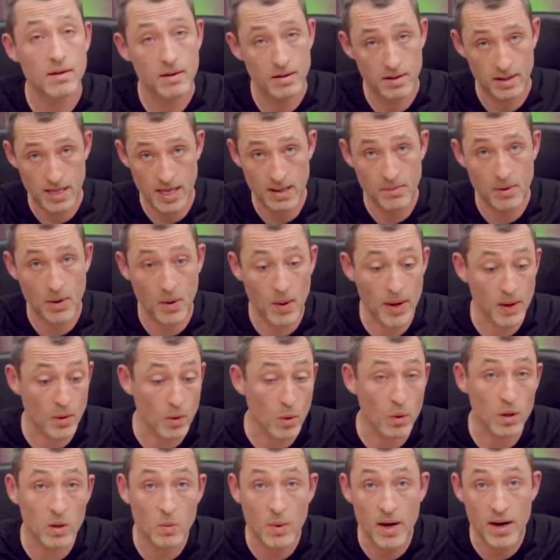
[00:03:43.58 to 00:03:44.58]
Keep going
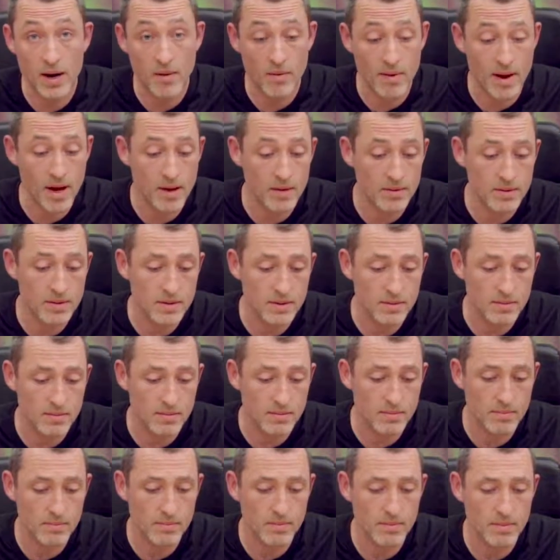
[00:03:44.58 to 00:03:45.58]
all the way around.
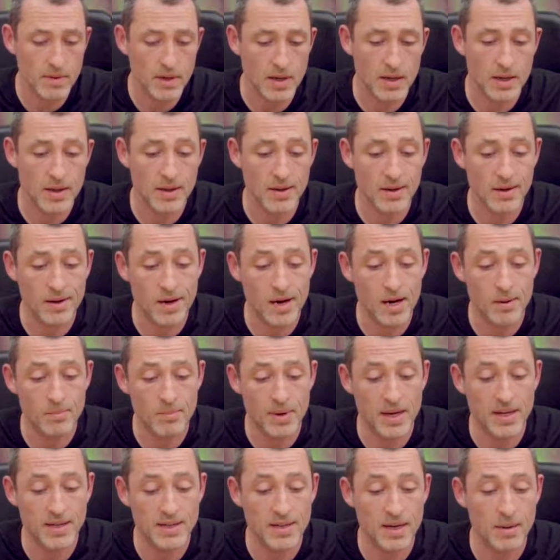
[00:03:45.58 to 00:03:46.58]
Another card
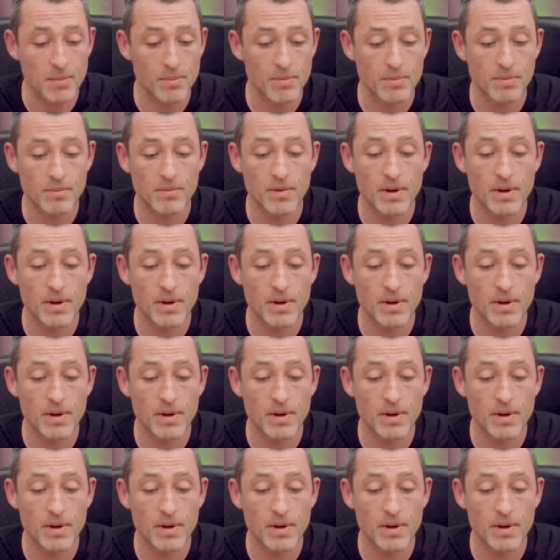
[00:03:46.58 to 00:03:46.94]
picked up.